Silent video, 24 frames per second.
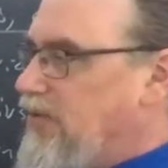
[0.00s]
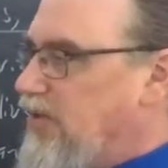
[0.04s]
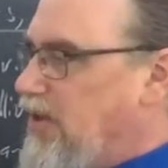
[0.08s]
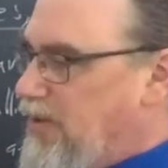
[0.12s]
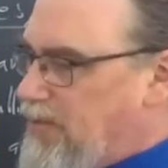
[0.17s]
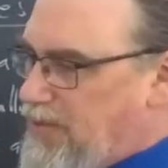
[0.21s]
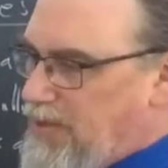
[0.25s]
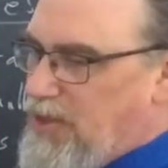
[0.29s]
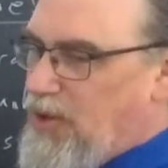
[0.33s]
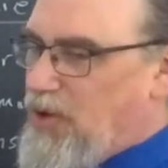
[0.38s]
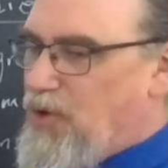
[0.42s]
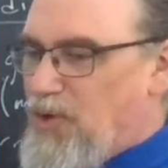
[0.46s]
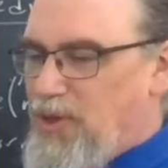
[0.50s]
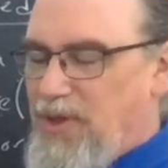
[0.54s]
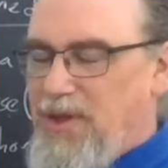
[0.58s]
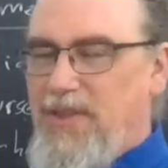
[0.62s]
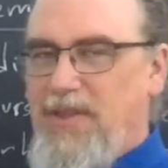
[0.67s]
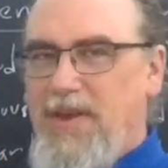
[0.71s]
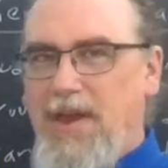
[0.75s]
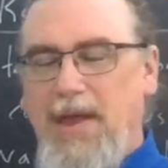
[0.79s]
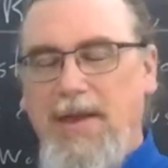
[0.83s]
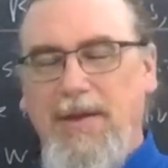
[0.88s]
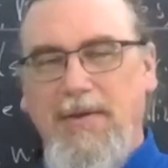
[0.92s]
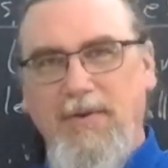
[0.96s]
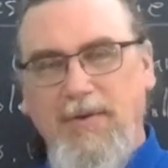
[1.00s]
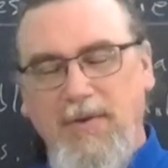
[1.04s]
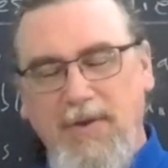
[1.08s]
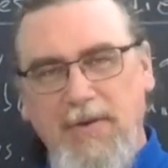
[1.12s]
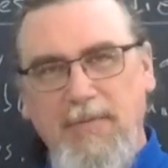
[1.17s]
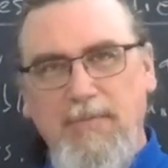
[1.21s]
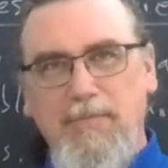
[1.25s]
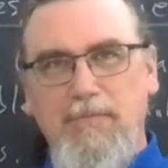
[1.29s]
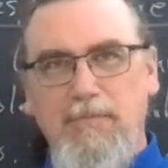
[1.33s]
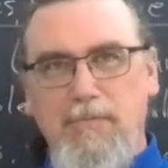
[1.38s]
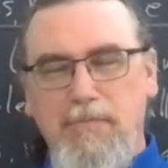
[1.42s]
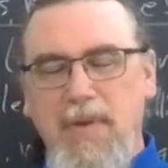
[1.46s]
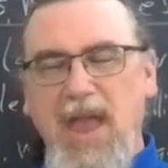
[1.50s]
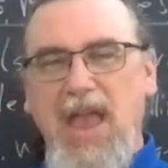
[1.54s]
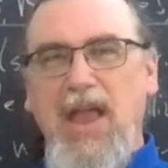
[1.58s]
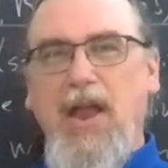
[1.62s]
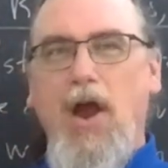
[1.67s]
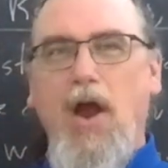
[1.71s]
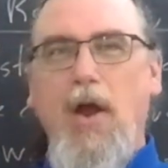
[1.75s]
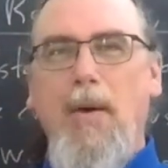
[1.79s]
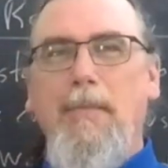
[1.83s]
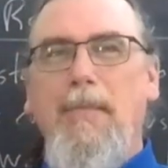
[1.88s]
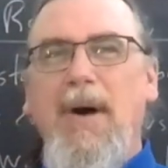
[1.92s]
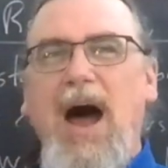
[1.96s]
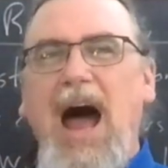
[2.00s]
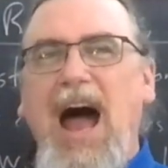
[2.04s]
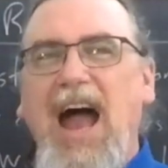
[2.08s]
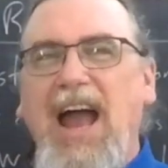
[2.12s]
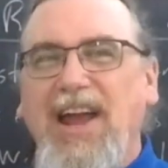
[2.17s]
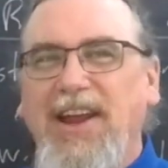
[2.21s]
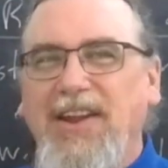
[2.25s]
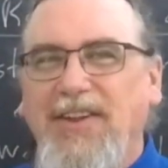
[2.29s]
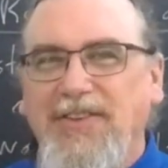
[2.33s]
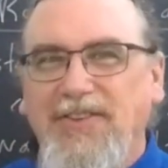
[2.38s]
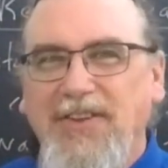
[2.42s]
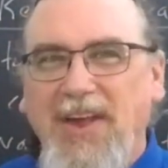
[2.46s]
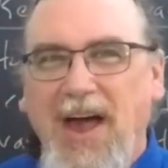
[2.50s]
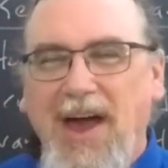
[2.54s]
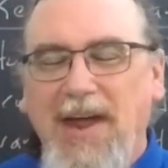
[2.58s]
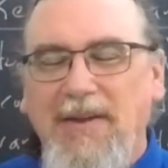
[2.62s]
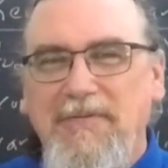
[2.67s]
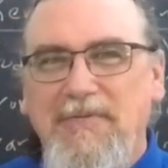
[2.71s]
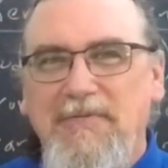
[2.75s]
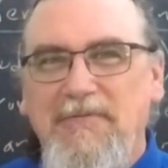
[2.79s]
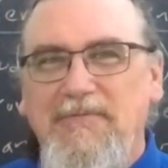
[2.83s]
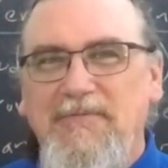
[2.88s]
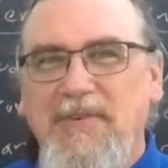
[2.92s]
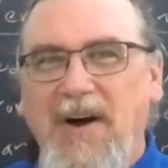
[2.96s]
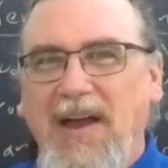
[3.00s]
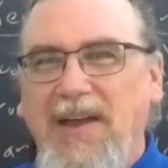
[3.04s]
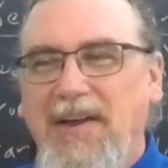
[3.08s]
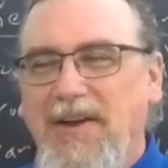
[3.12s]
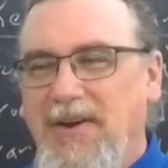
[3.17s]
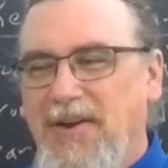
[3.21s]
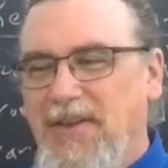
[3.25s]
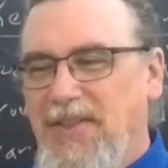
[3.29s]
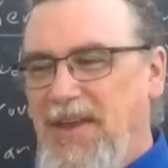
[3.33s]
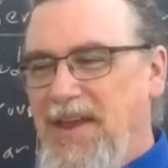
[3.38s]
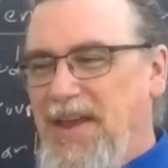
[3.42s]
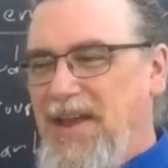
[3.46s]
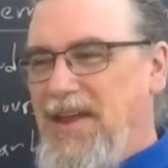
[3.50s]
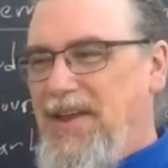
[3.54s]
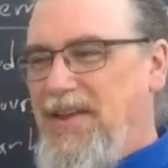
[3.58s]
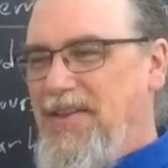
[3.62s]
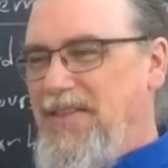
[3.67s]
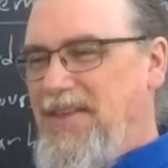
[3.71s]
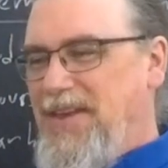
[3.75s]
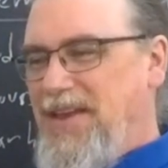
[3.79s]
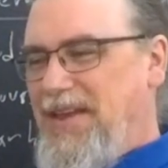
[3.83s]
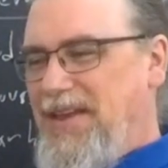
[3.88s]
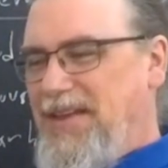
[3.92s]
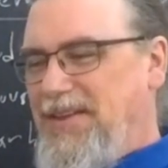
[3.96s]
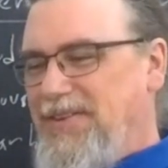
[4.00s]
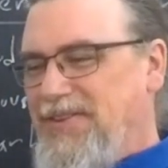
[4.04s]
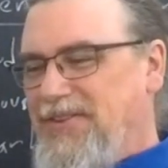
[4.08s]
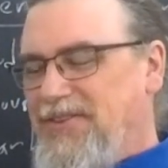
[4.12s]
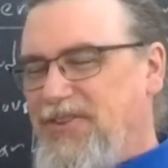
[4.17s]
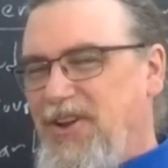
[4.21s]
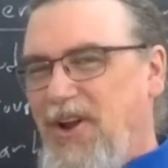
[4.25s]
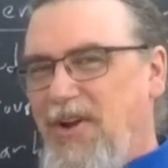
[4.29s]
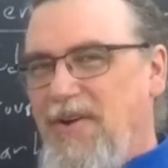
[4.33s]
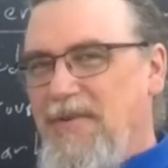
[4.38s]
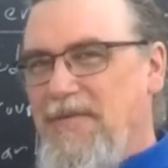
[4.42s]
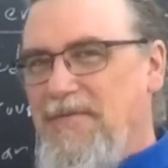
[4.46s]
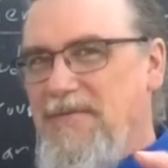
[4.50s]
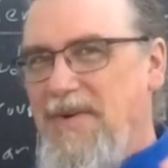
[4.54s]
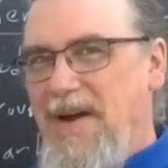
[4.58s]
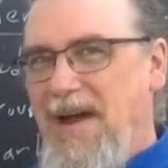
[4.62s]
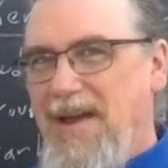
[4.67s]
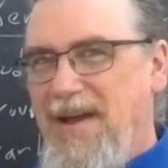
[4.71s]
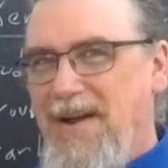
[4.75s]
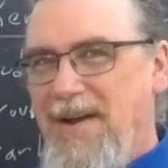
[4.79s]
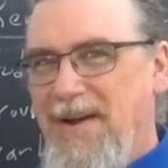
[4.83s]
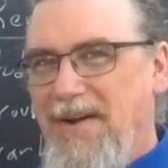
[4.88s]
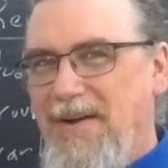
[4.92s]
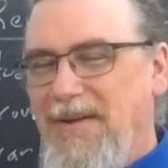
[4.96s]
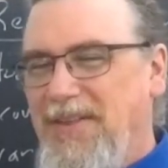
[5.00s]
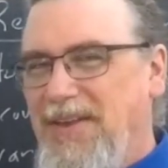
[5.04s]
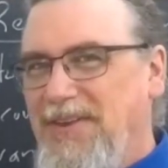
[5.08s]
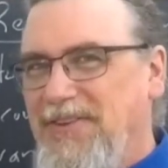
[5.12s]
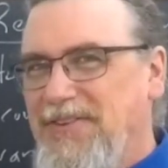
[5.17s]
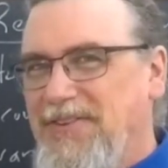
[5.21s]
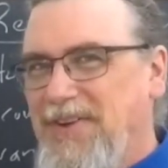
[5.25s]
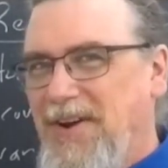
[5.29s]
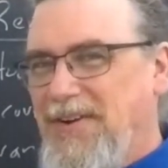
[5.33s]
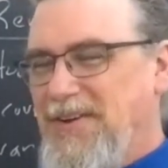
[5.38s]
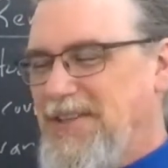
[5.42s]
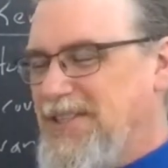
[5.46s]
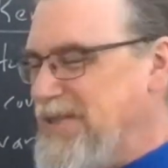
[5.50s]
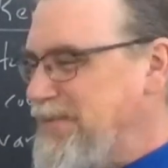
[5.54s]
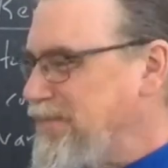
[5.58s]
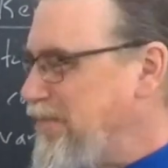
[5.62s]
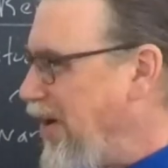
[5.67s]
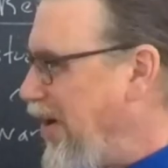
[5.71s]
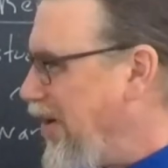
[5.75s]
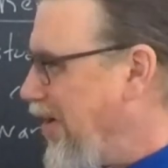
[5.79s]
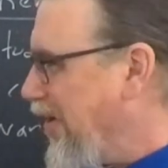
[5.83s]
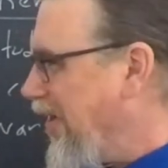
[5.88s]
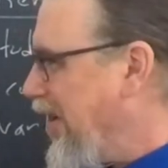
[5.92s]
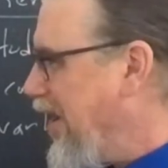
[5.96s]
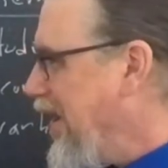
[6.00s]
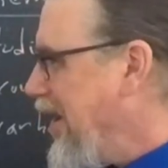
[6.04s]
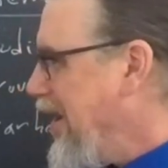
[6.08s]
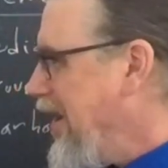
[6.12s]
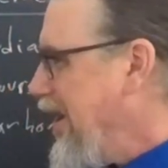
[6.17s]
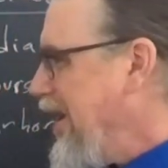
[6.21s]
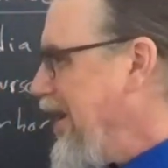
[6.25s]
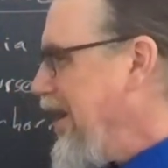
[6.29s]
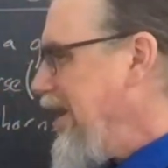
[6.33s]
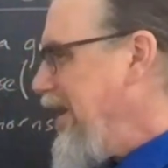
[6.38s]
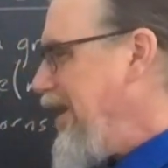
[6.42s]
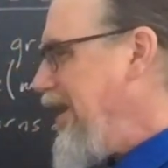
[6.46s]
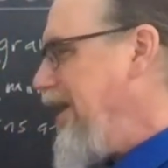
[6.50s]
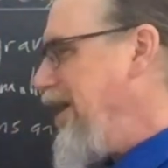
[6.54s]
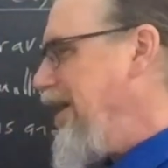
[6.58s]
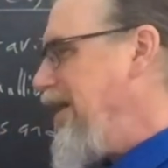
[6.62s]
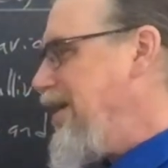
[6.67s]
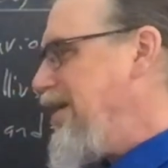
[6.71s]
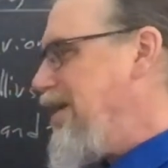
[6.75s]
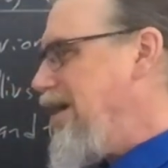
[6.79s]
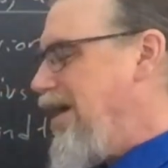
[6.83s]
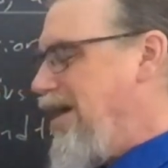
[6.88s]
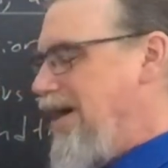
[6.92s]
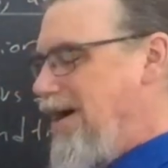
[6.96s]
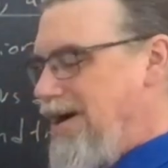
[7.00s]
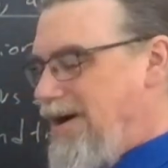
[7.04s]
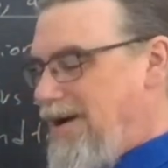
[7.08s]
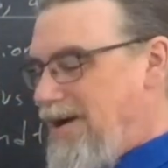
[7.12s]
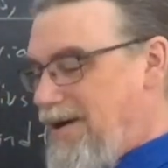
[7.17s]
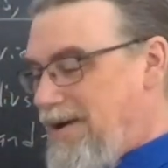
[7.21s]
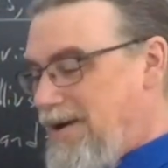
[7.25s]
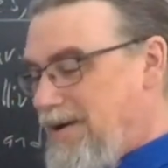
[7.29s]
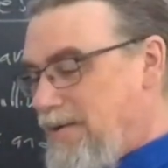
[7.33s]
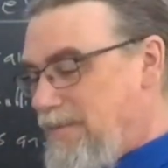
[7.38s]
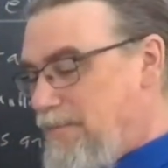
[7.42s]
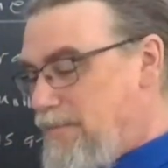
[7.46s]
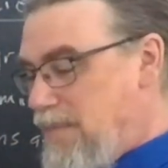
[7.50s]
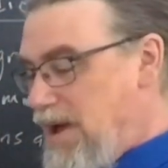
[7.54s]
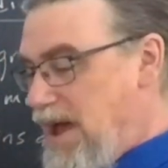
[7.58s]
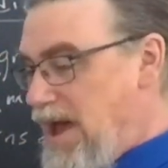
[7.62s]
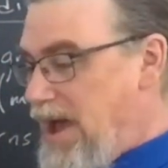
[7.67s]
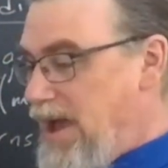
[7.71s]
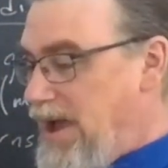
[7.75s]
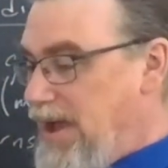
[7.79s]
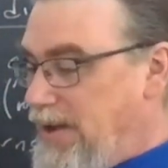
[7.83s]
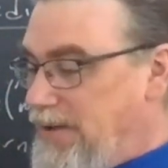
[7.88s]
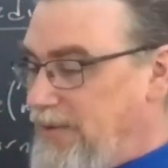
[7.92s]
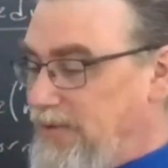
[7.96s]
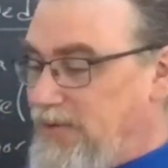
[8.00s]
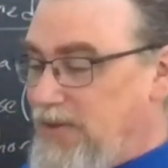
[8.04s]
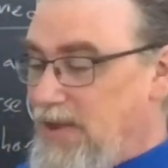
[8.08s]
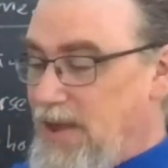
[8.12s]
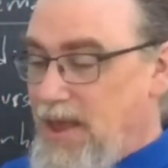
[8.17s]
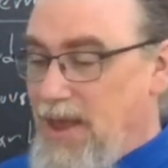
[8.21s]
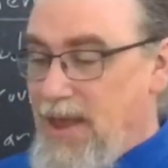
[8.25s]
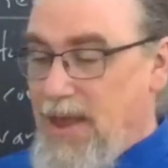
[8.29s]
That literally, they make our minds on fire. They start a fire, they start a spark in our minds.